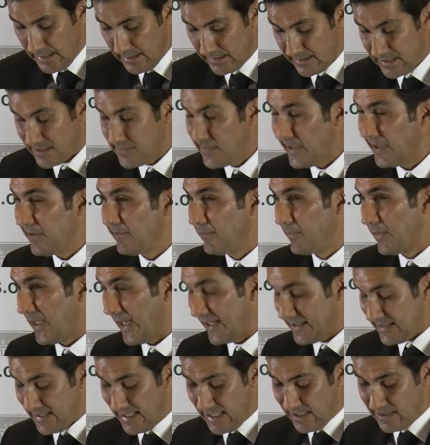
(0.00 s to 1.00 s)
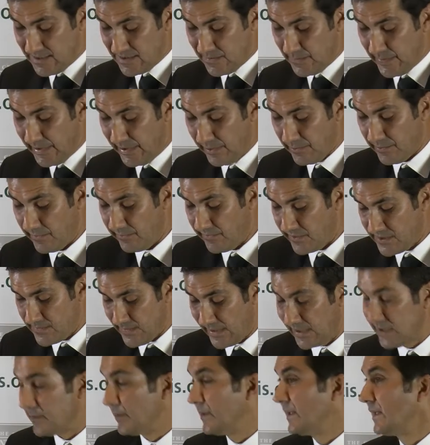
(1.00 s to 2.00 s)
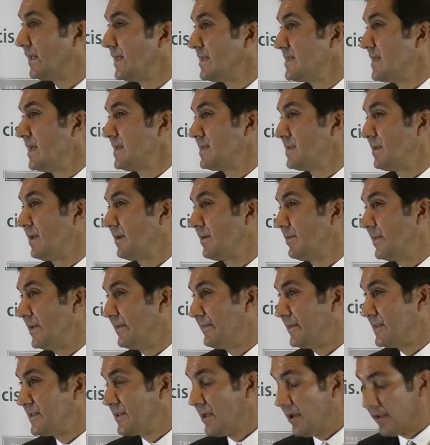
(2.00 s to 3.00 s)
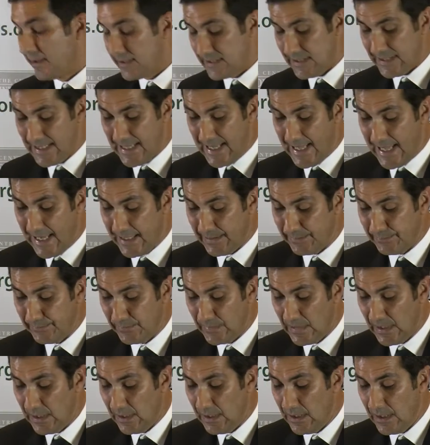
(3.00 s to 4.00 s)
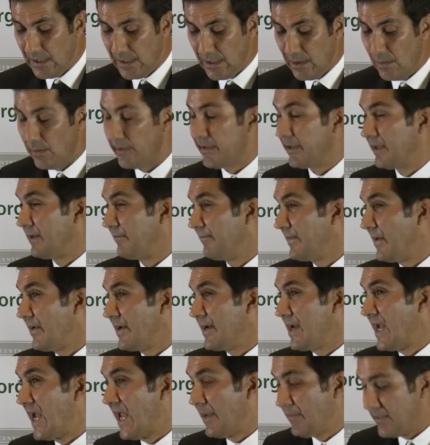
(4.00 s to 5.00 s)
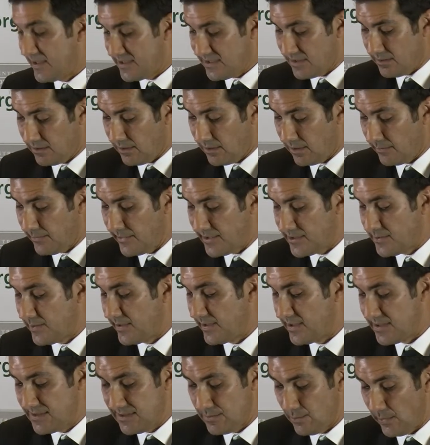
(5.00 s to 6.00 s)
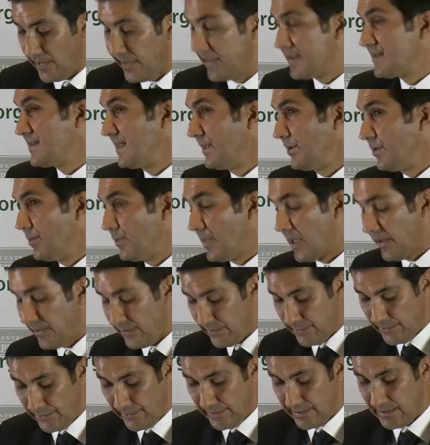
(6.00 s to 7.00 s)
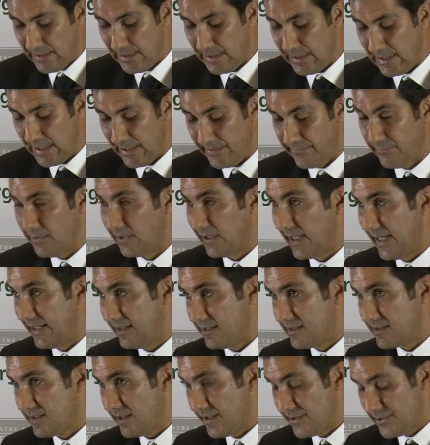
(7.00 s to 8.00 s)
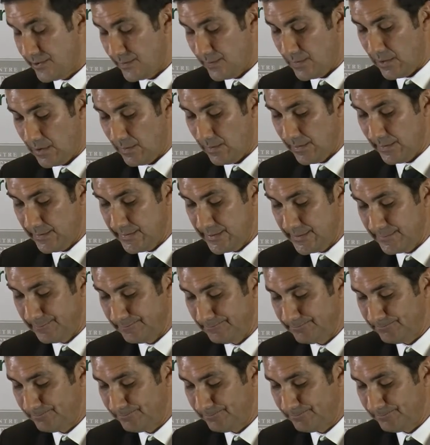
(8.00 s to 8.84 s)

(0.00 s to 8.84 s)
To speak of Blacktown as a pillar of respectability sounds like a bit of a joke today, when the very name is synonymous with single motherhood and the related social problems.